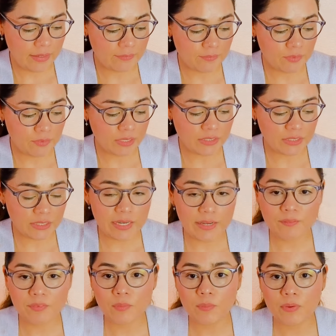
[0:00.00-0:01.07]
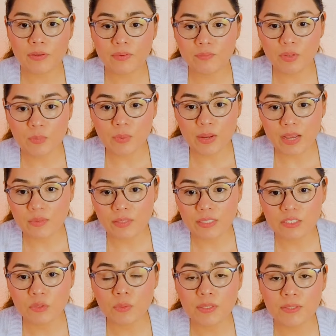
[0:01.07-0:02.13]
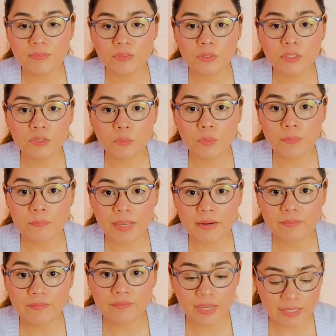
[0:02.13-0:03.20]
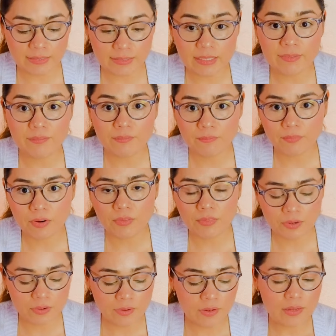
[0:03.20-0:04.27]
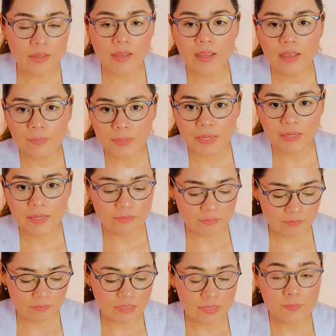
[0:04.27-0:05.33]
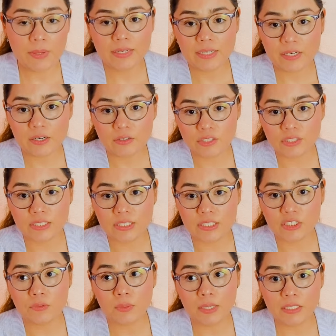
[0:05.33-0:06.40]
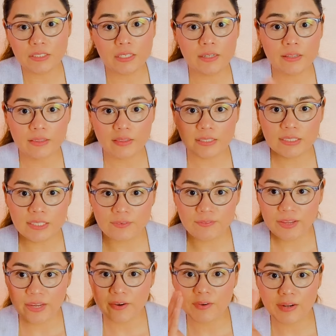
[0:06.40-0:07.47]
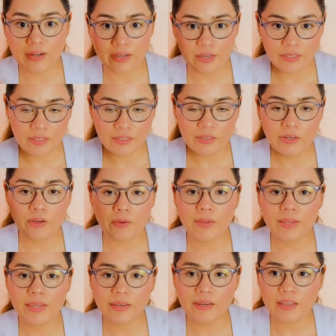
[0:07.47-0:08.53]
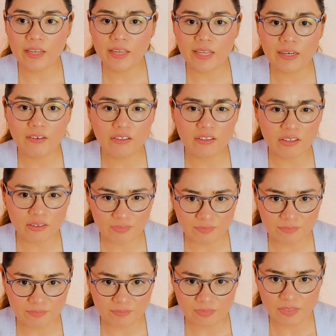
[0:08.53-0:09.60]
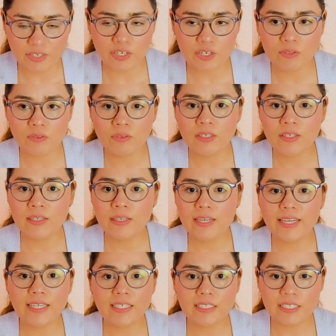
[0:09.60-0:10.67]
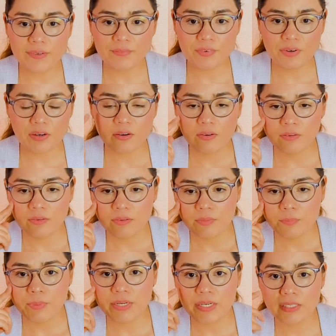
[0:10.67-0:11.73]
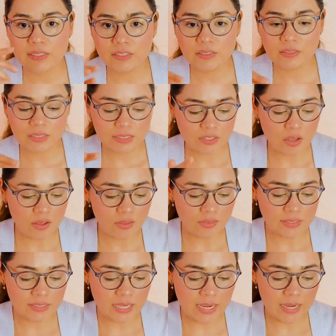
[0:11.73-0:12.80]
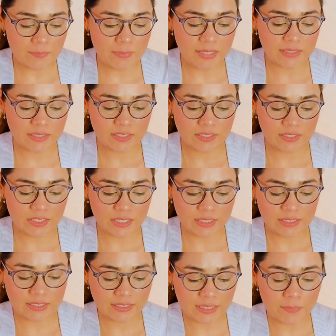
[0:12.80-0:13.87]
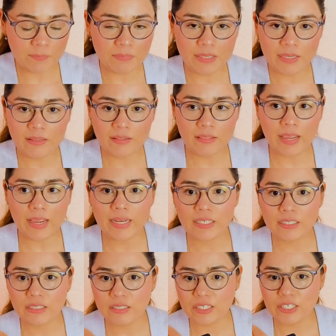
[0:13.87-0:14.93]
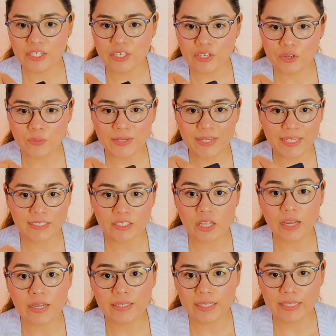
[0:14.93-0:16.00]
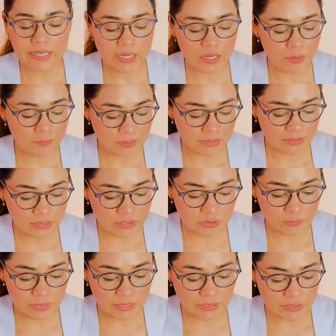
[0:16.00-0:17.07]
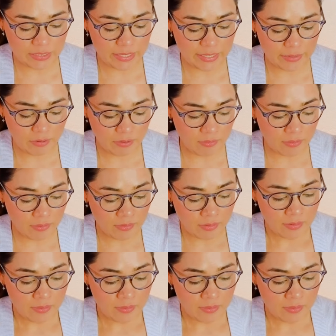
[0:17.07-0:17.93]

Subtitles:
And for each and every one of you, how this Three of Swords would manifest even further, I mean, depending on your situation and the severity, you know, it can look, you know, it can differ. But it's all the same. It's just something that, you know, it's not going to help the situation at all.